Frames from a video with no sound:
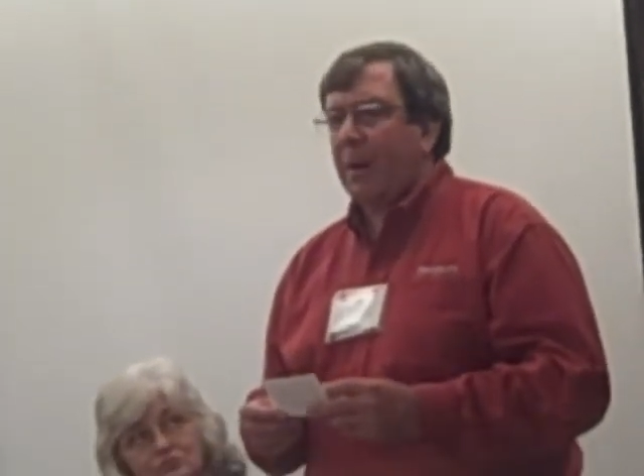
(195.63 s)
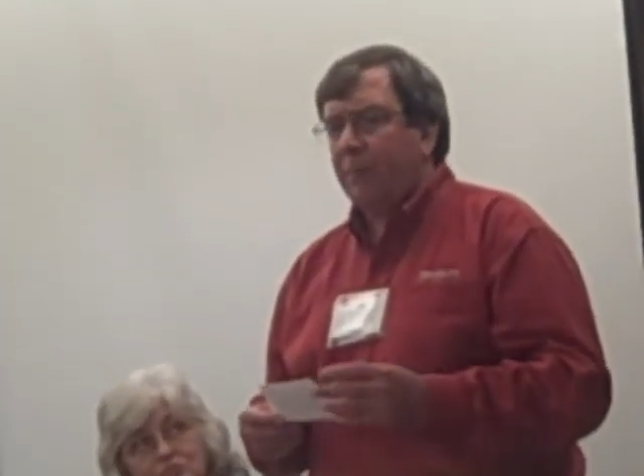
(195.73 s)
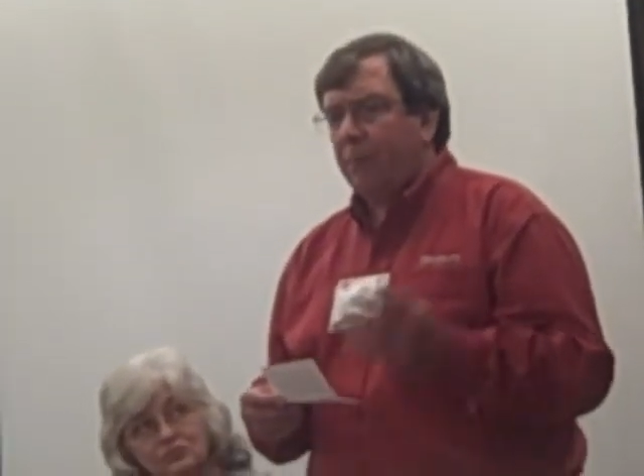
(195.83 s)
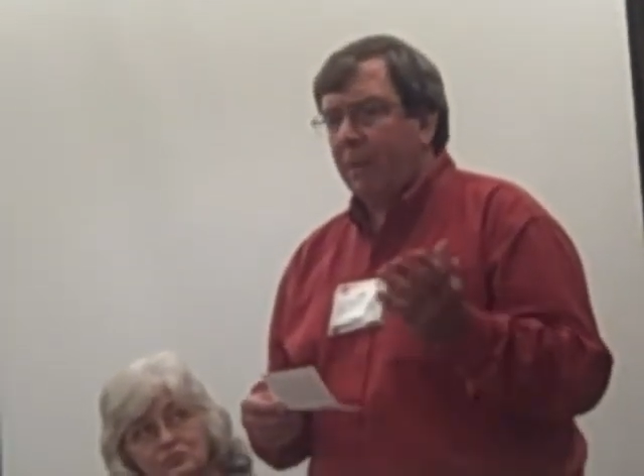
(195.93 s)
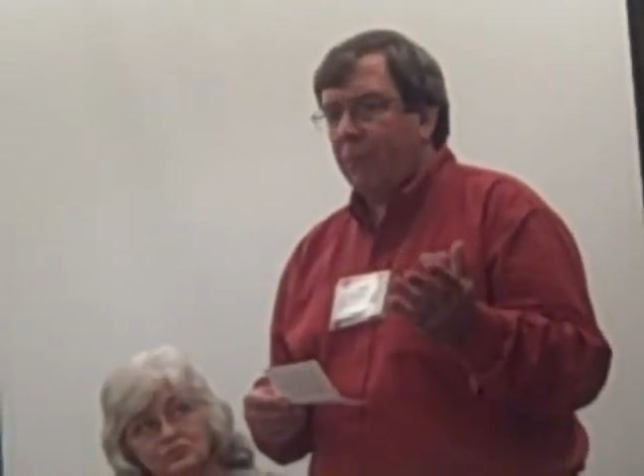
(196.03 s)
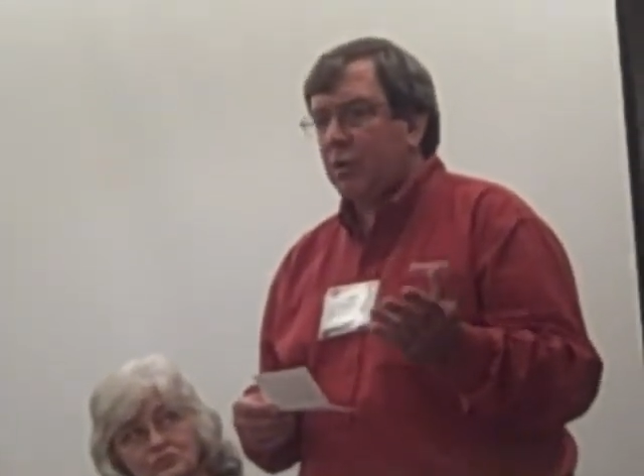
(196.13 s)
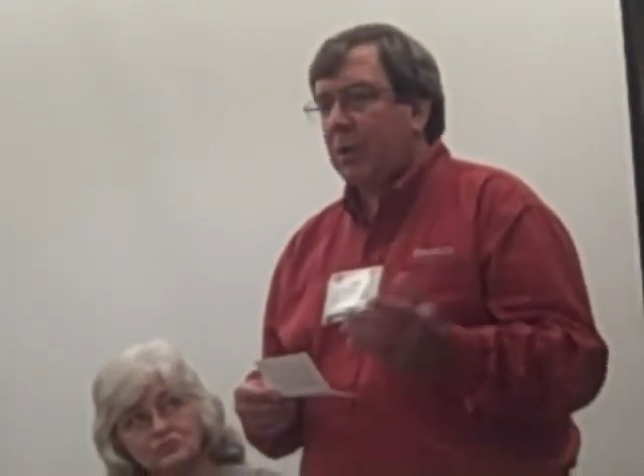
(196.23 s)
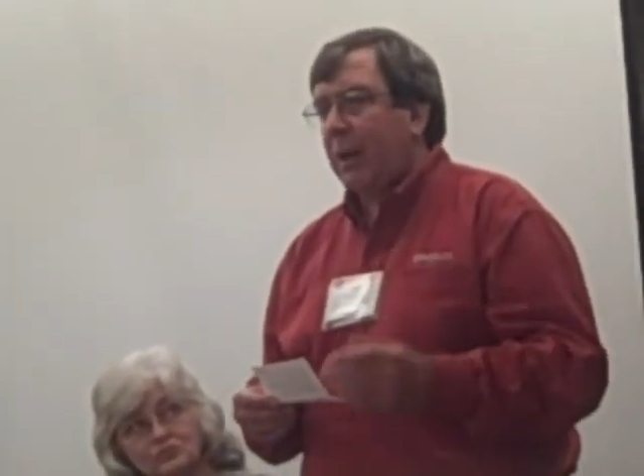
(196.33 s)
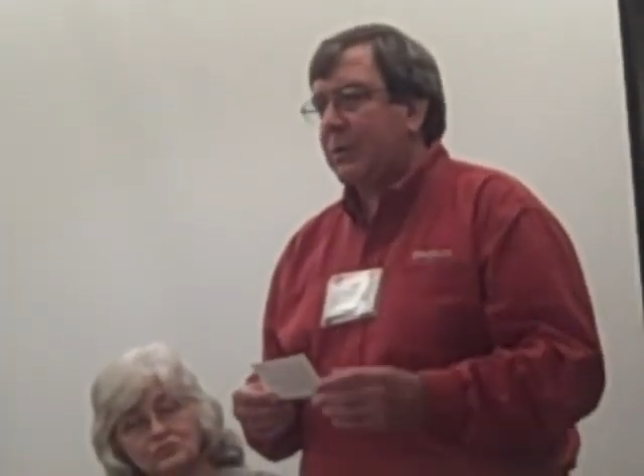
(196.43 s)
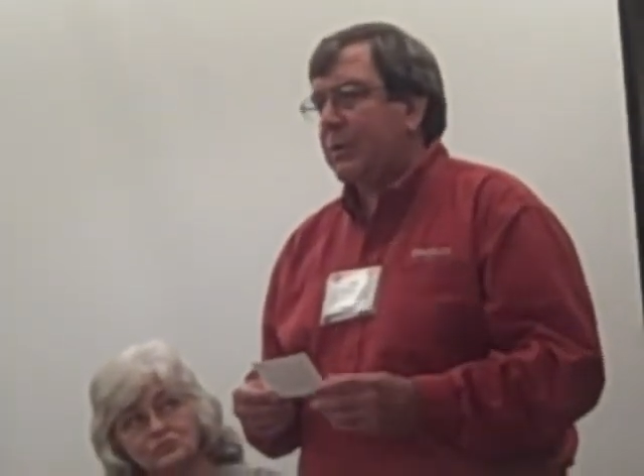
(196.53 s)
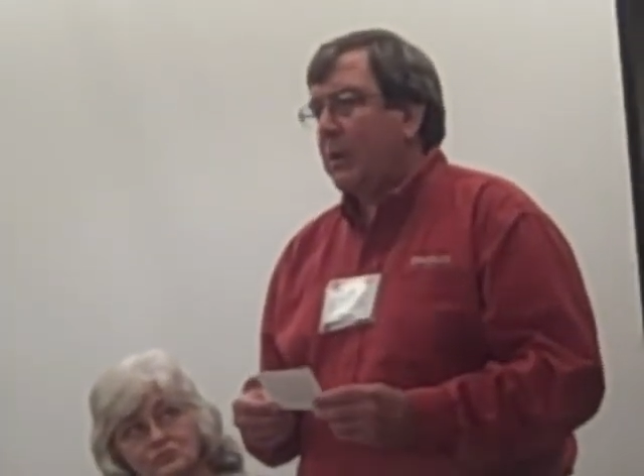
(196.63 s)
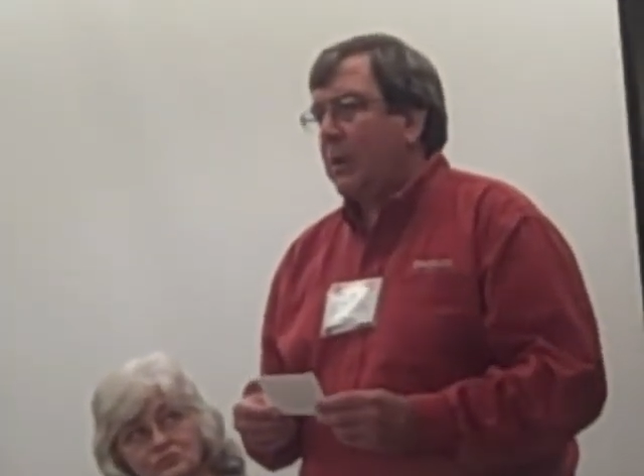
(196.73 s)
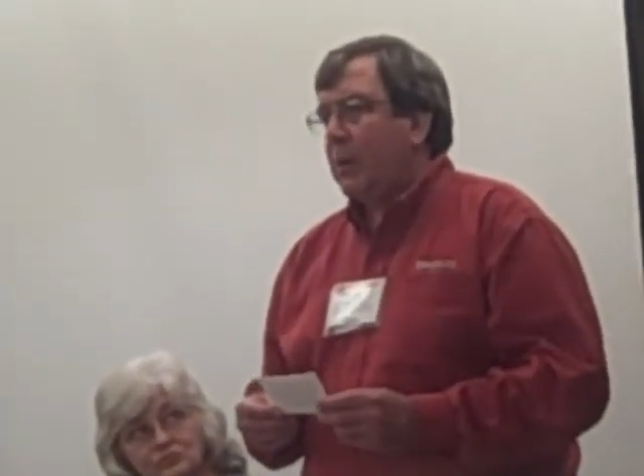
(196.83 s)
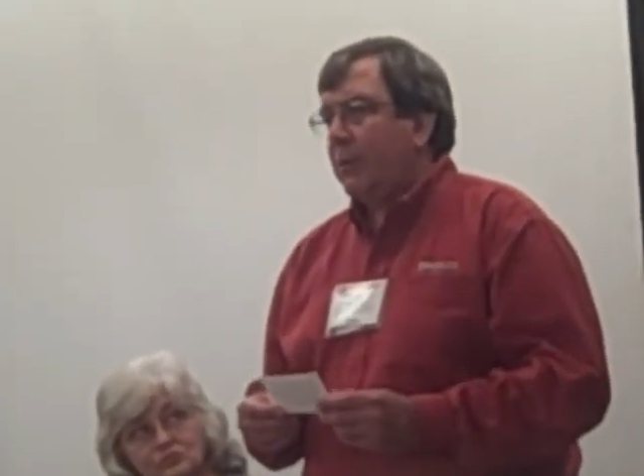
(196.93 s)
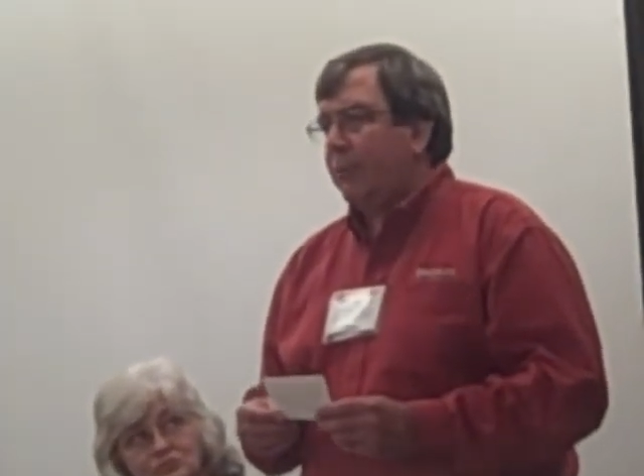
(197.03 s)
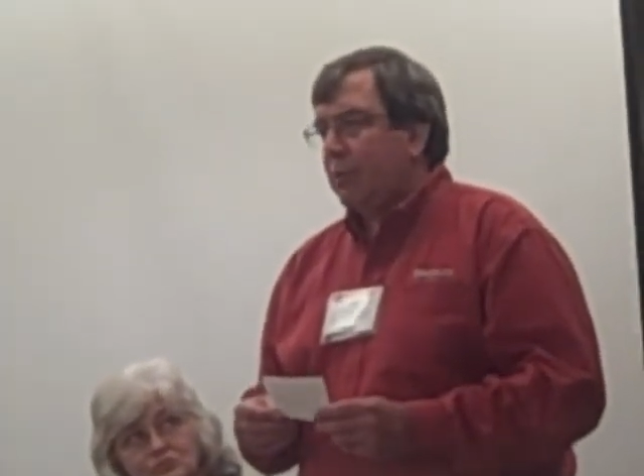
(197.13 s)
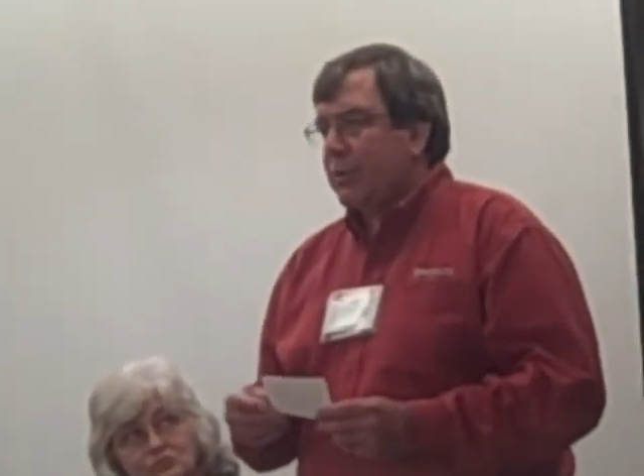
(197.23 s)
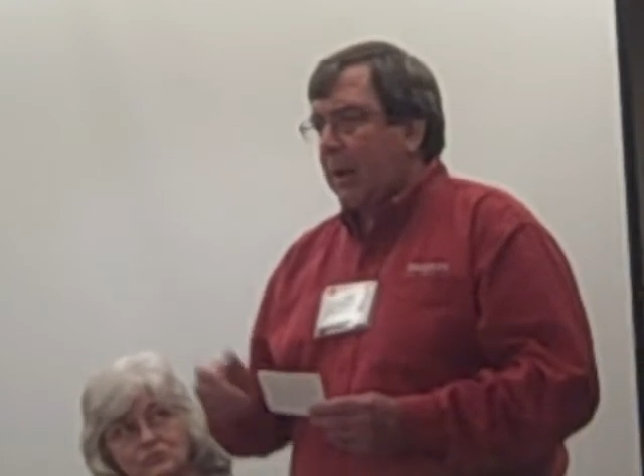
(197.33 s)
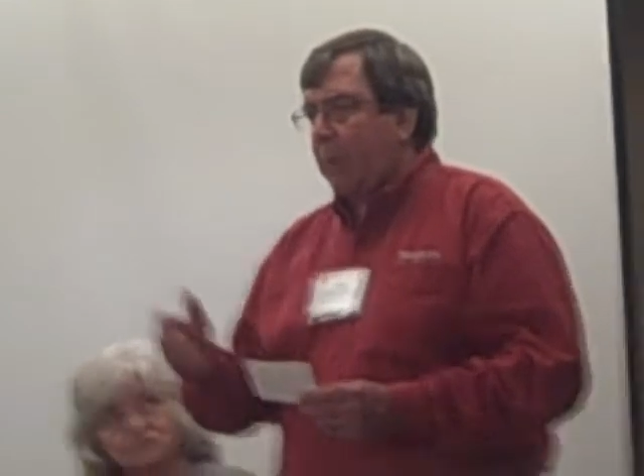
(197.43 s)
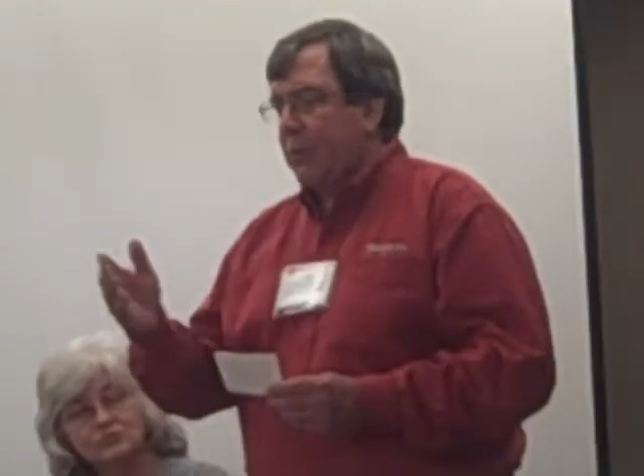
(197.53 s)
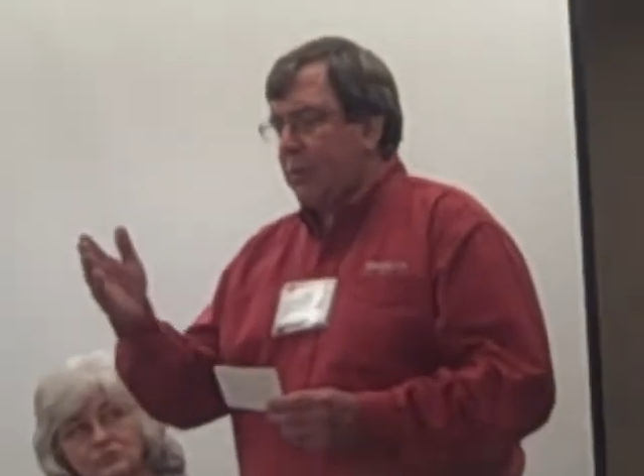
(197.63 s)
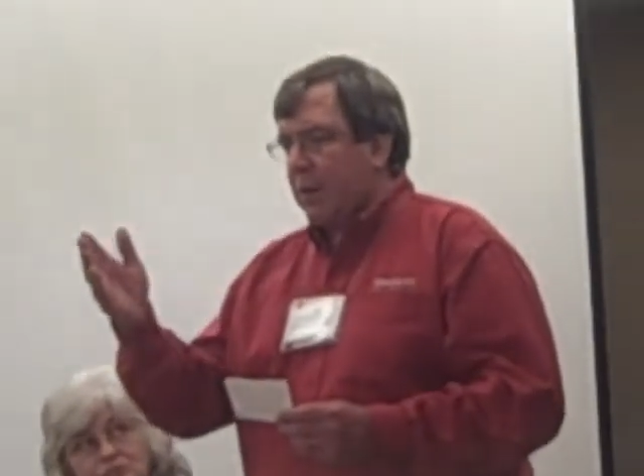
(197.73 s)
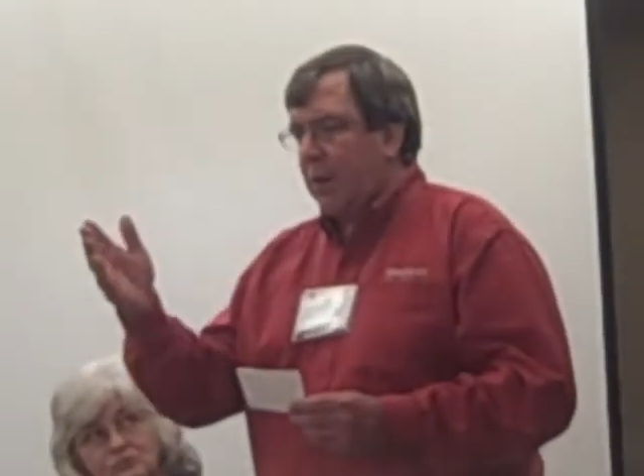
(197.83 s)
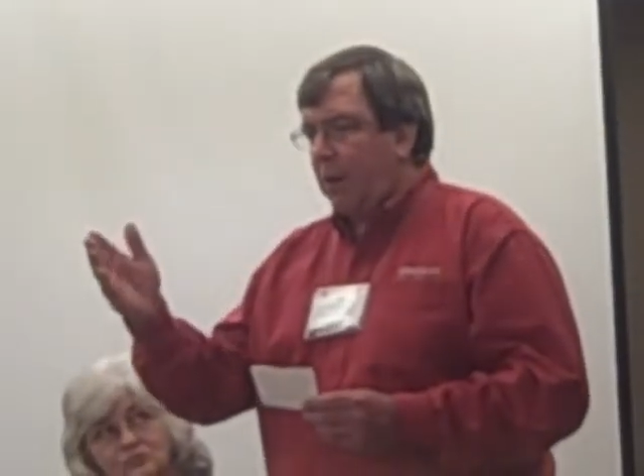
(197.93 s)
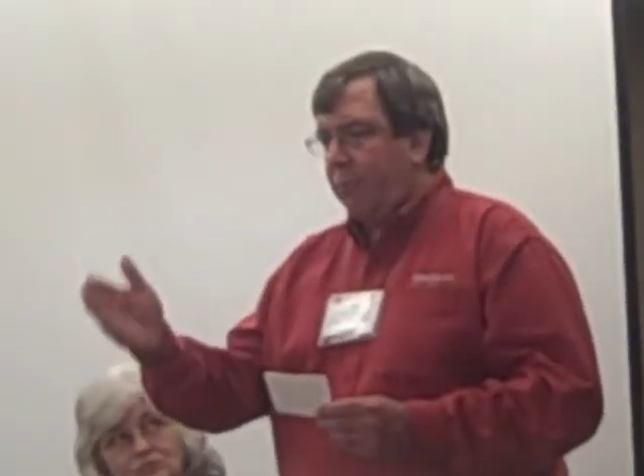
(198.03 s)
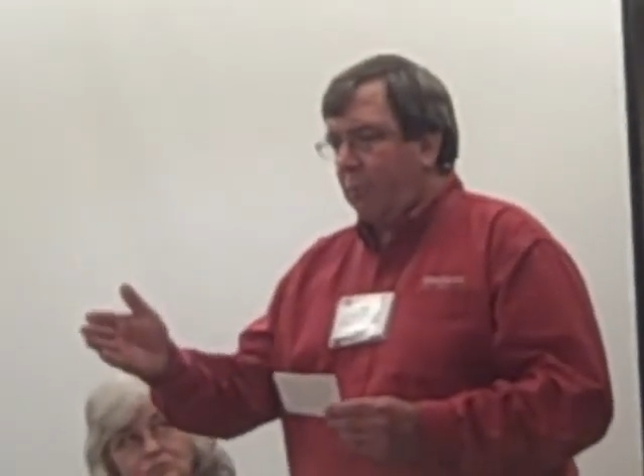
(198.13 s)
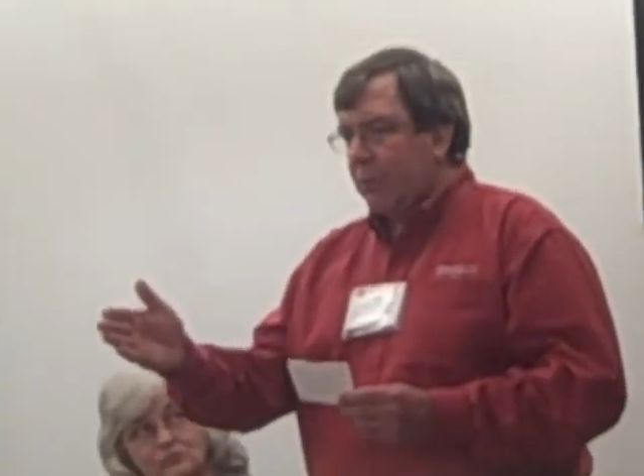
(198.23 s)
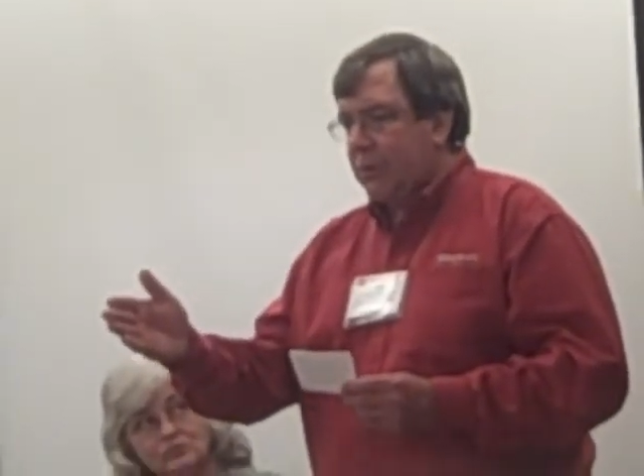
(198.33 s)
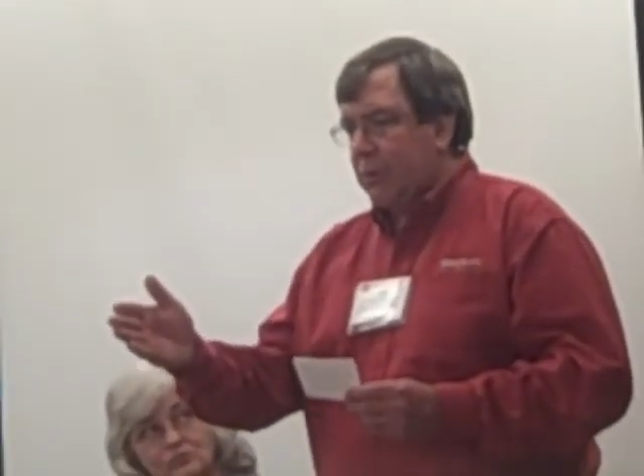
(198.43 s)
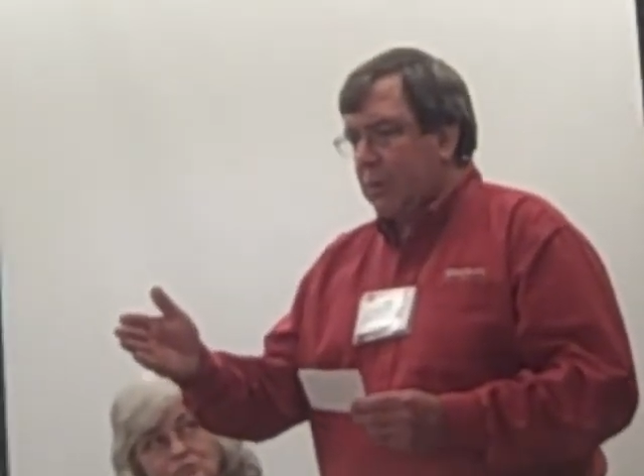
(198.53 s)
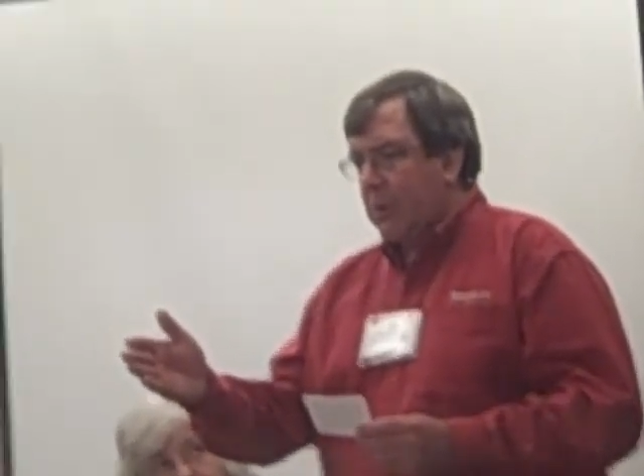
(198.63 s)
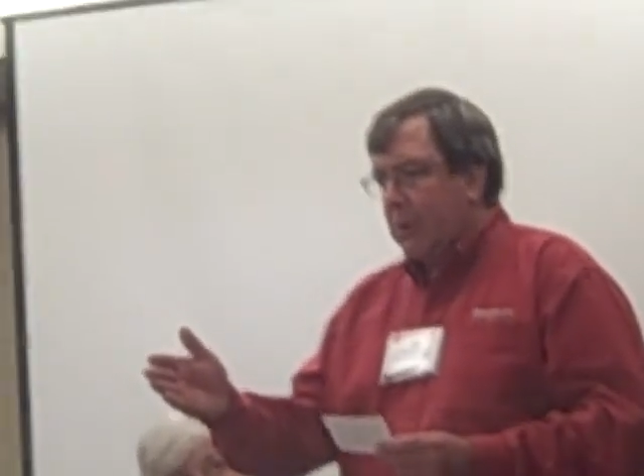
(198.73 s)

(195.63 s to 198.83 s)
My first class, the first guy was an Air Force